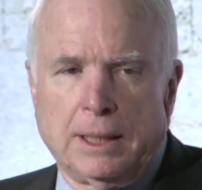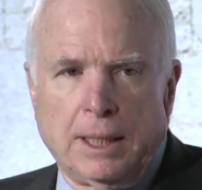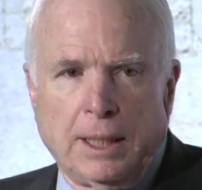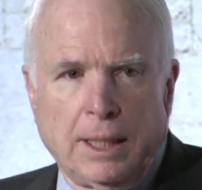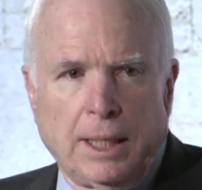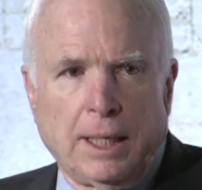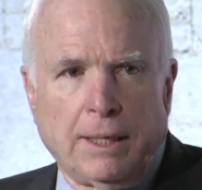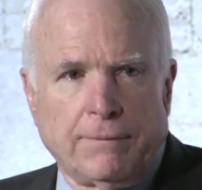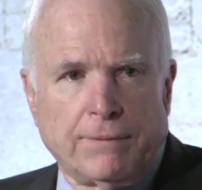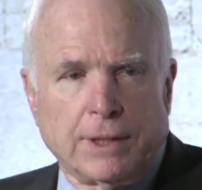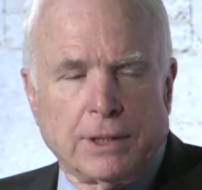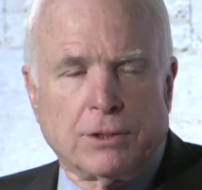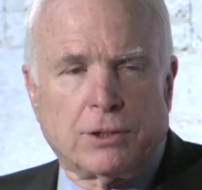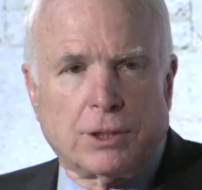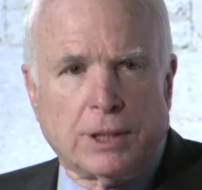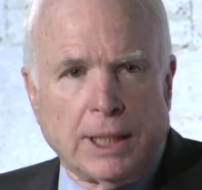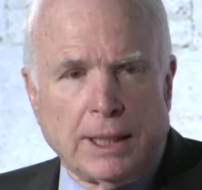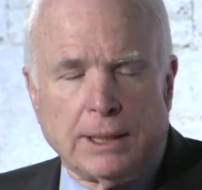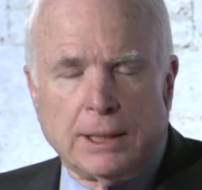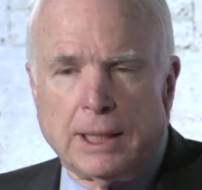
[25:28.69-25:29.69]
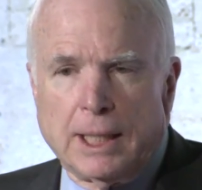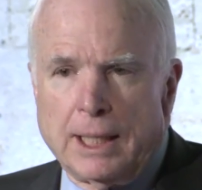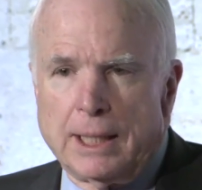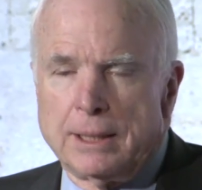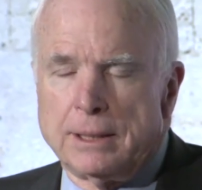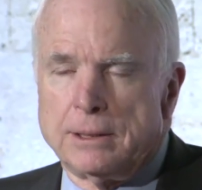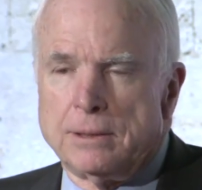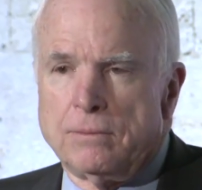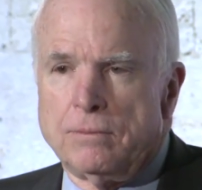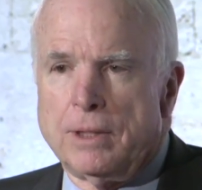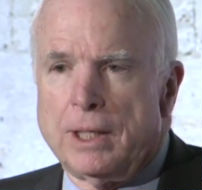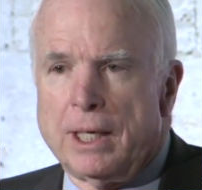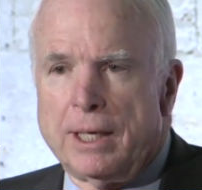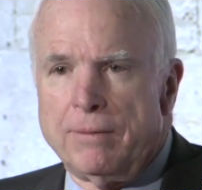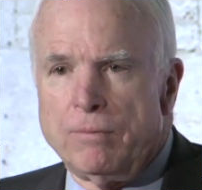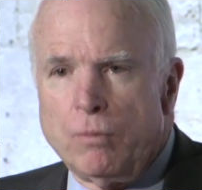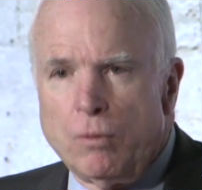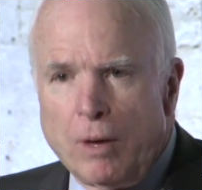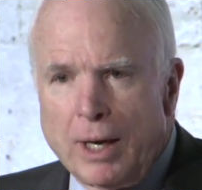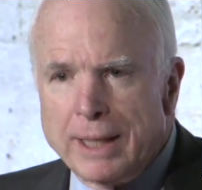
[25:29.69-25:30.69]
having said that, when I
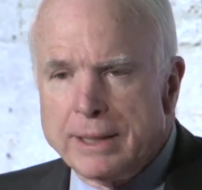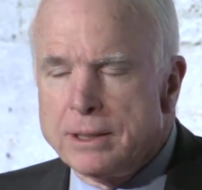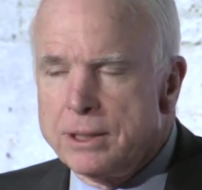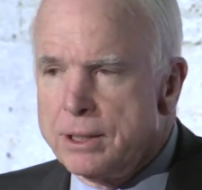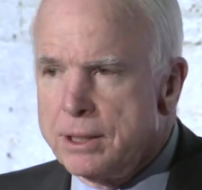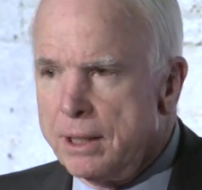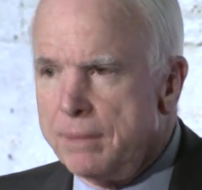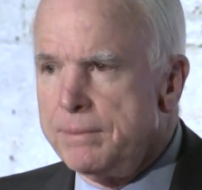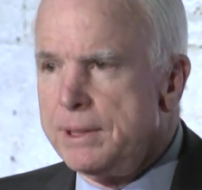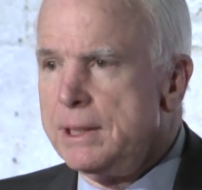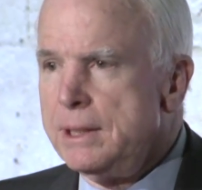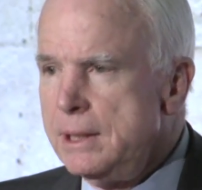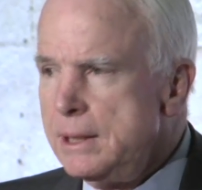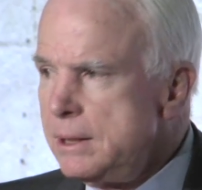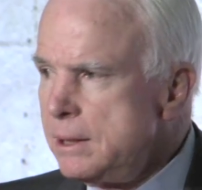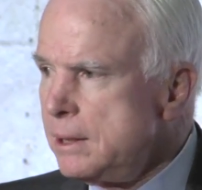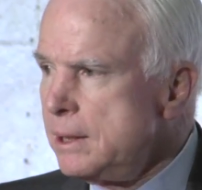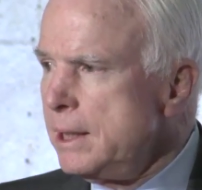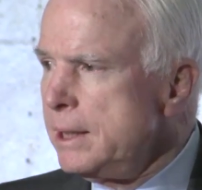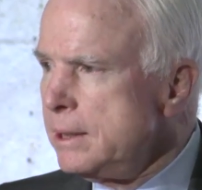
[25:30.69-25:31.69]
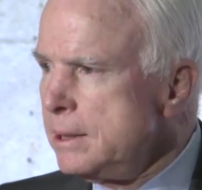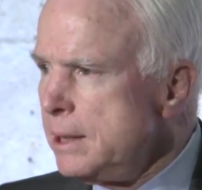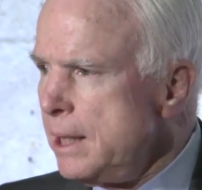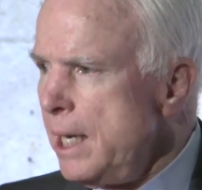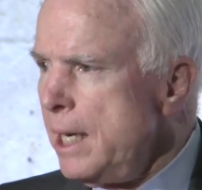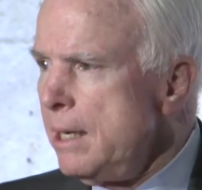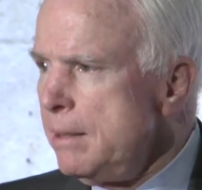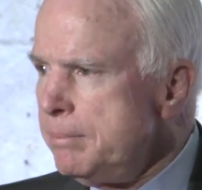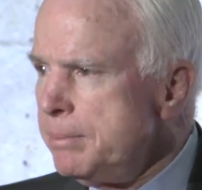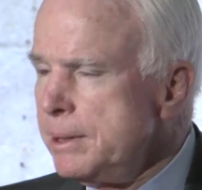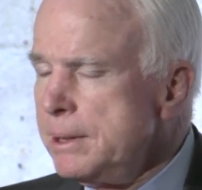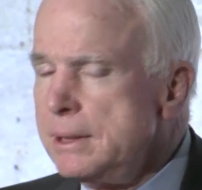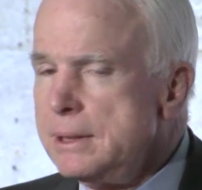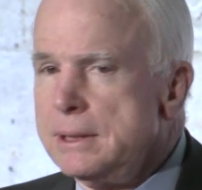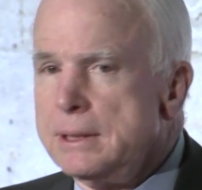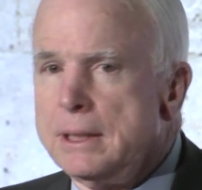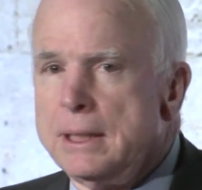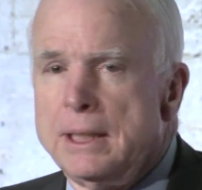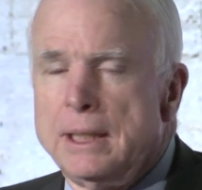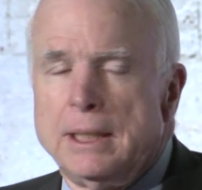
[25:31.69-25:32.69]
watch some of these things happen,
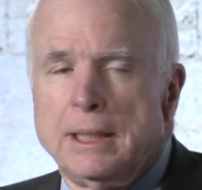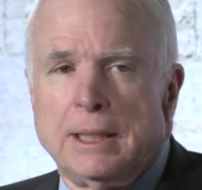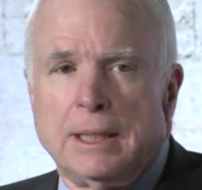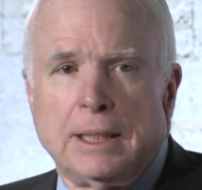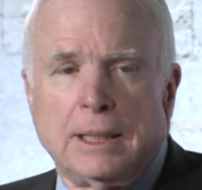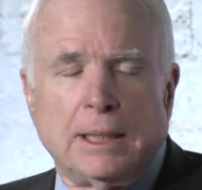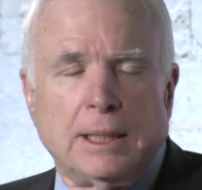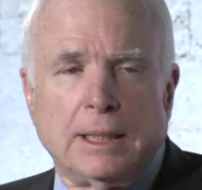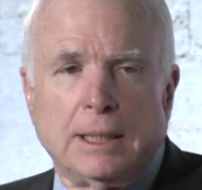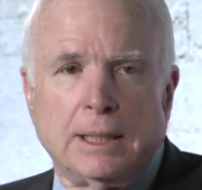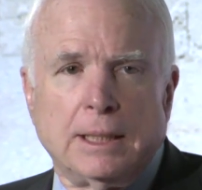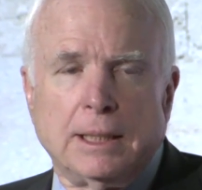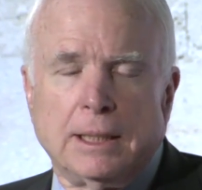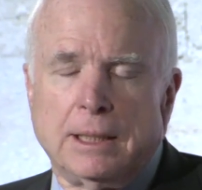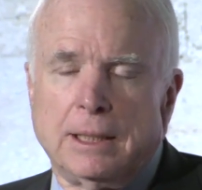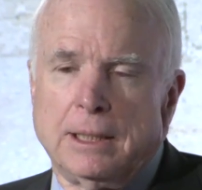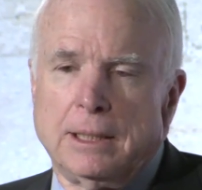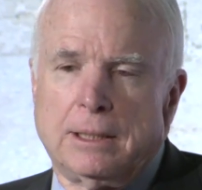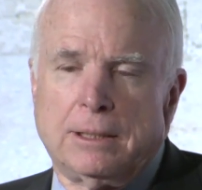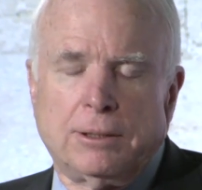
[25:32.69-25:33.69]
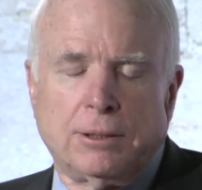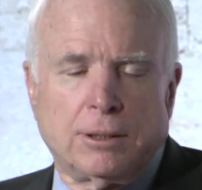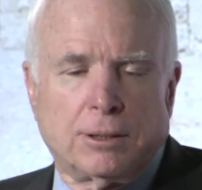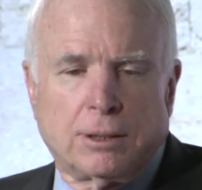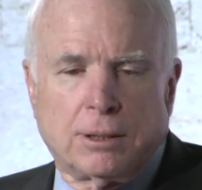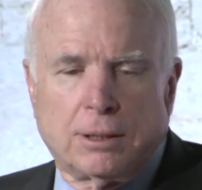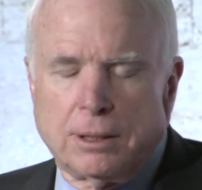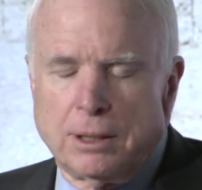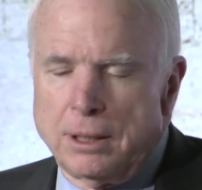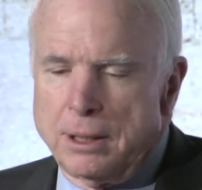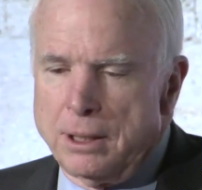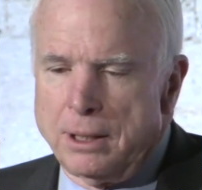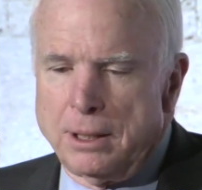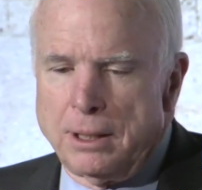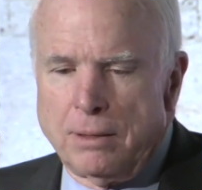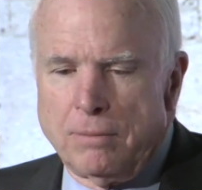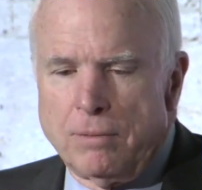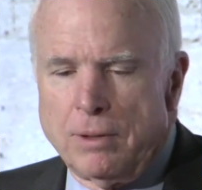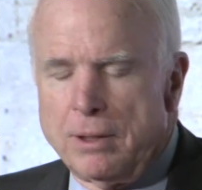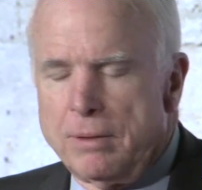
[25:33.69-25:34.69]
it just,
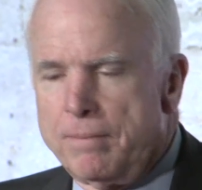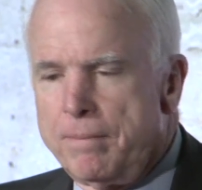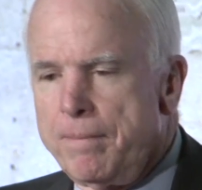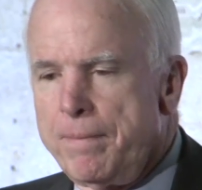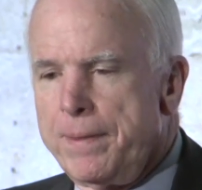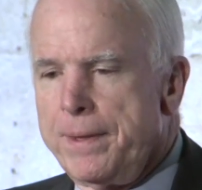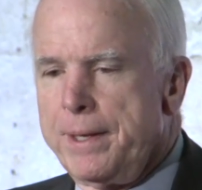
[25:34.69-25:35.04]
well,